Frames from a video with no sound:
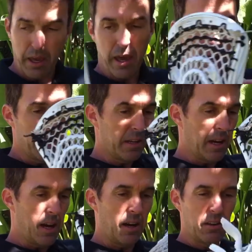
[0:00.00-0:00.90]
And
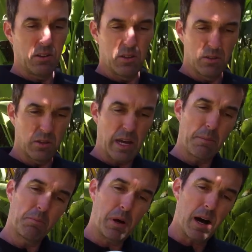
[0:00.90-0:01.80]
so
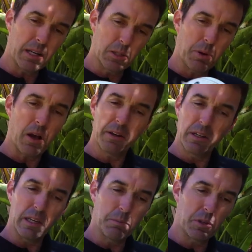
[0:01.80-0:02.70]
that pocket's probably
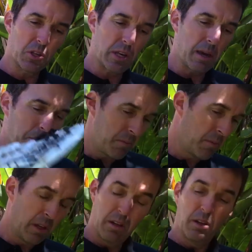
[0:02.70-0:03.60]
going to keep its shape
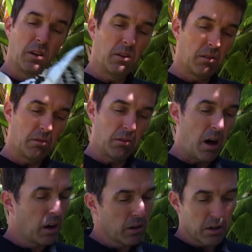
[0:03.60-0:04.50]

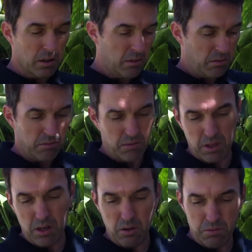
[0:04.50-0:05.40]
longer.
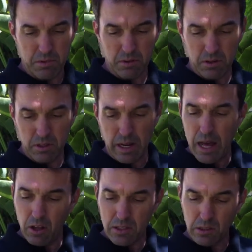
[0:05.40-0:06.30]
You know, the
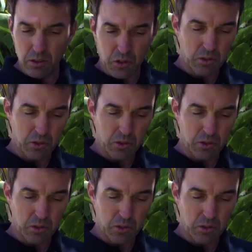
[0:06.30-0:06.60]
nylon's a little